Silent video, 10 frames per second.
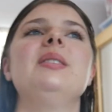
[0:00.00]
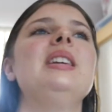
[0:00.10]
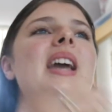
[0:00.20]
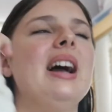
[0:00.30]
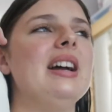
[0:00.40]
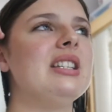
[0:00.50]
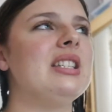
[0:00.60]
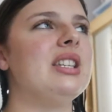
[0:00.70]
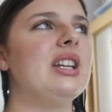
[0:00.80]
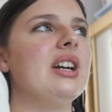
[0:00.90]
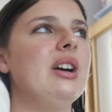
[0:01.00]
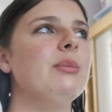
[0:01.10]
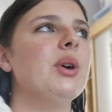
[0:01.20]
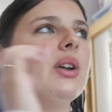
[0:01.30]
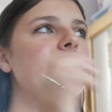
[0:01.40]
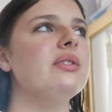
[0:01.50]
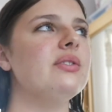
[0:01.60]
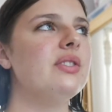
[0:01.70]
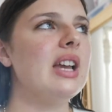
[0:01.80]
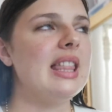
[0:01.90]
yeah, I just think I'm kind of
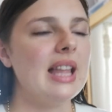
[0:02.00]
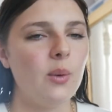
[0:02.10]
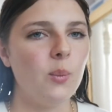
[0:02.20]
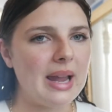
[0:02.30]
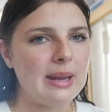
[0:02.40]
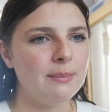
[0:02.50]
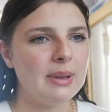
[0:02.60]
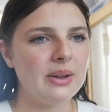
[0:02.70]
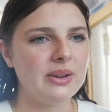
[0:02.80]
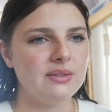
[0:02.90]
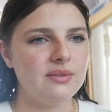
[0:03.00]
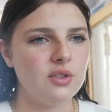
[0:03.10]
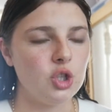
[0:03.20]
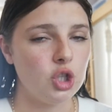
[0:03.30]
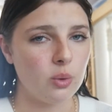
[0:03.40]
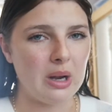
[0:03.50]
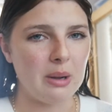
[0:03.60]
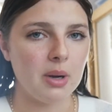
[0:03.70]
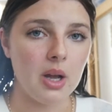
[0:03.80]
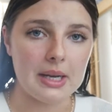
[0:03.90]
in that waiting bit of, do I
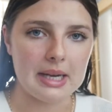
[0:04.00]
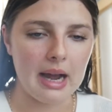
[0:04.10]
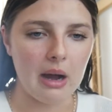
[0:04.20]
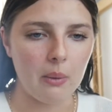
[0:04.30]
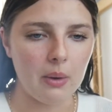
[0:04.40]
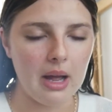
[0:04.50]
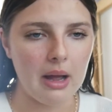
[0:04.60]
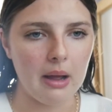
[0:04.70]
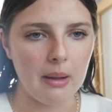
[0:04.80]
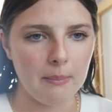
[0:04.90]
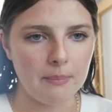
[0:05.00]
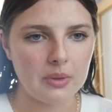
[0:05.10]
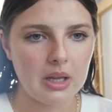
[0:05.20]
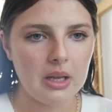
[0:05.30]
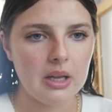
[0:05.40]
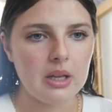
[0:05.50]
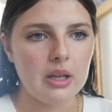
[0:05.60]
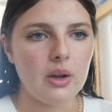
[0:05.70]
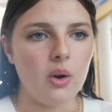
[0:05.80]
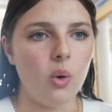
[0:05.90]
apply now,
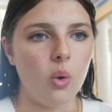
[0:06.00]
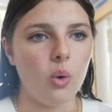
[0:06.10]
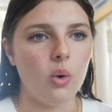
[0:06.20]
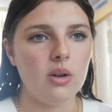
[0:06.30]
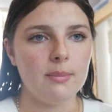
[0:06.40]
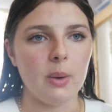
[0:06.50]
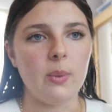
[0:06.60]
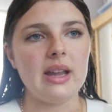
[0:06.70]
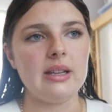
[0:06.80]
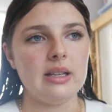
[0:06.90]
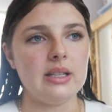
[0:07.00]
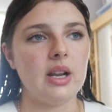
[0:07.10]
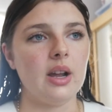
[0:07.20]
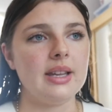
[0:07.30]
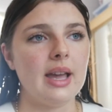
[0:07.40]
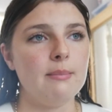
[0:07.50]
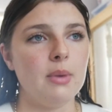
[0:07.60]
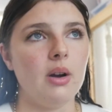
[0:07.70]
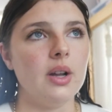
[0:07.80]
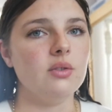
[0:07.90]
or am I waiting until I get
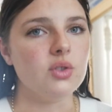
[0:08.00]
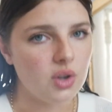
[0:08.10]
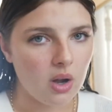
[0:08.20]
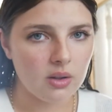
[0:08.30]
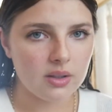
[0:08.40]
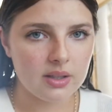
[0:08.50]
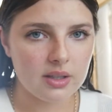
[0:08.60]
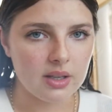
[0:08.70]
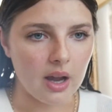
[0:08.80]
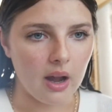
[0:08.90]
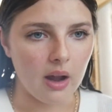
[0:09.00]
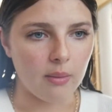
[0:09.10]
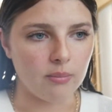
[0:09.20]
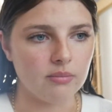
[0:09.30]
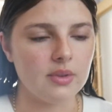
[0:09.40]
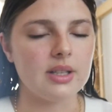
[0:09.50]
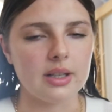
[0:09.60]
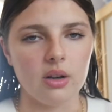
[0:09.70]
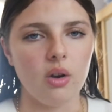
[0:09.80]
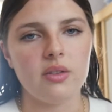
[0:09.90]
my results? There's
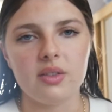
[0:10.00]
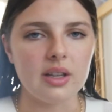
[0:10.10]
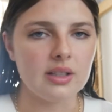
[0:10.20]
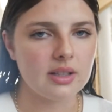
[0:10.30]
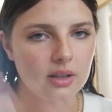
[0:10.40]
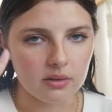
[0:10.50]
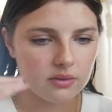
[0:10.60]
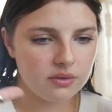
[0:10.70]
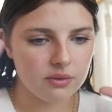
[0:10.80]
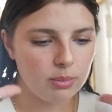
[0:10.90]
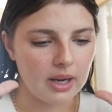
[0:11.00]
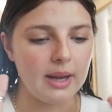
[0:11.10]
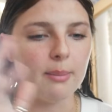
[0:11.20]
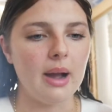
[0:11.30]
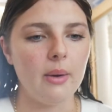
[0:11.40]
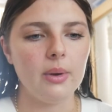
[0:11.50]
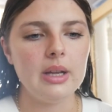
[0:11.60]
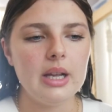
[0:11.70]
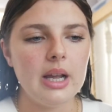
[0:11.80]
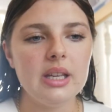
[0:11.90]
like a lot of things kind of playing about.
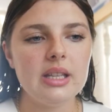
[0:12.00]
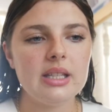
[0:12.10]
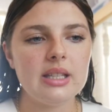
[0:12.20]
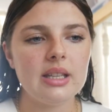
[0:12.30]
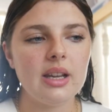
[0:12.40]
This,